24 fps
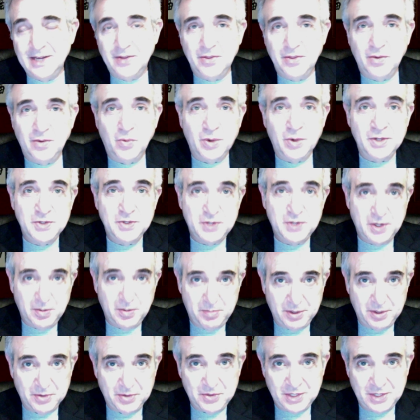the ones that are
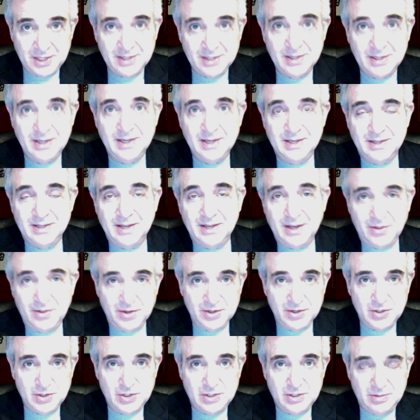built in, like
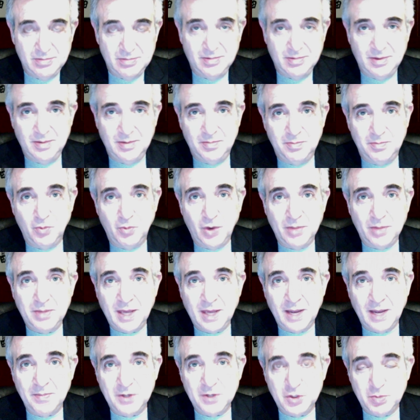this
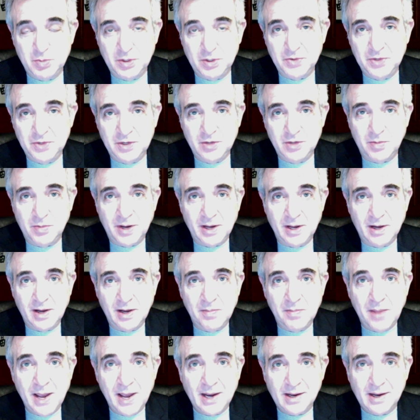webcam that's built into my
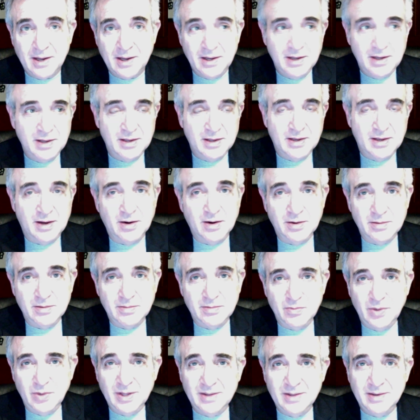iMac, are
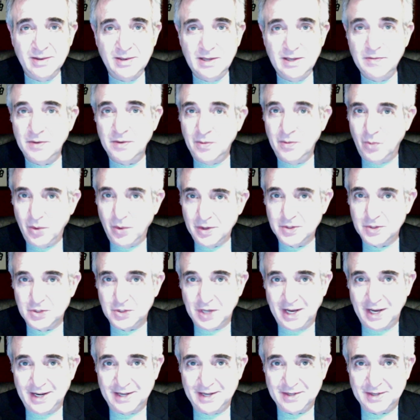really even worse
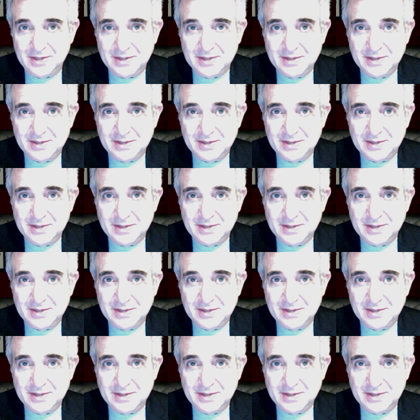at it.